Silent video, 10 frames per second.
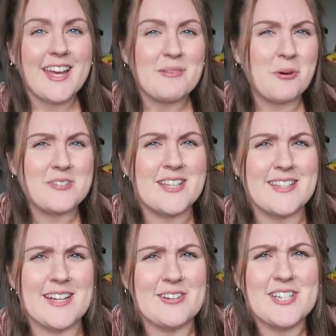it wasn't as
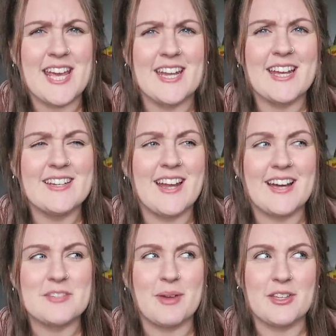entertaining
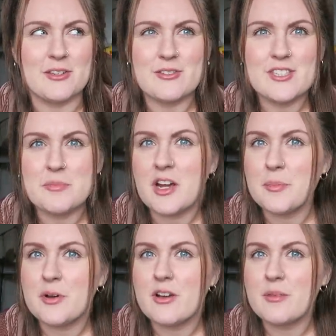as my usual TBR
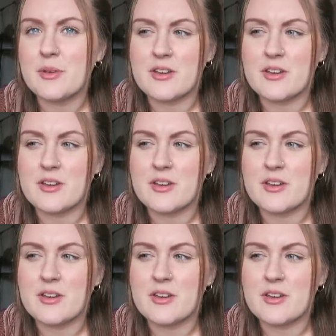Pong,